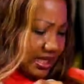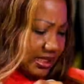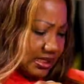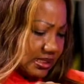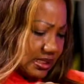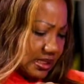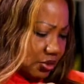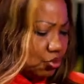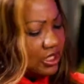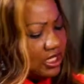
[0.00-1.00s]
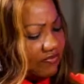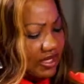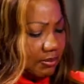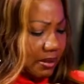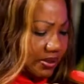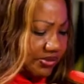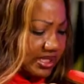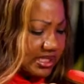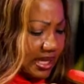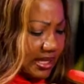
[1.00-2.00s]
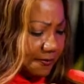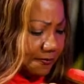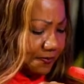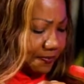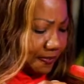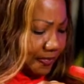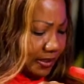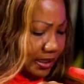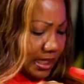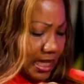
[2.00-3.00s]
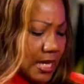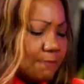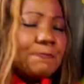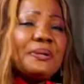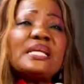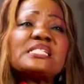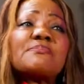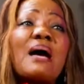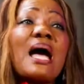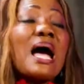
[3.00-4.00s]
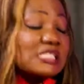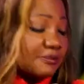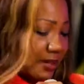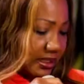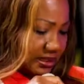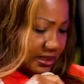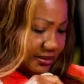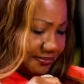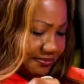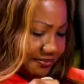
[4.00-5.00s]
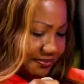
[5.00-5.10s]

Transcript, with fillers: says, Good evening, Mama Rita. Please, my husband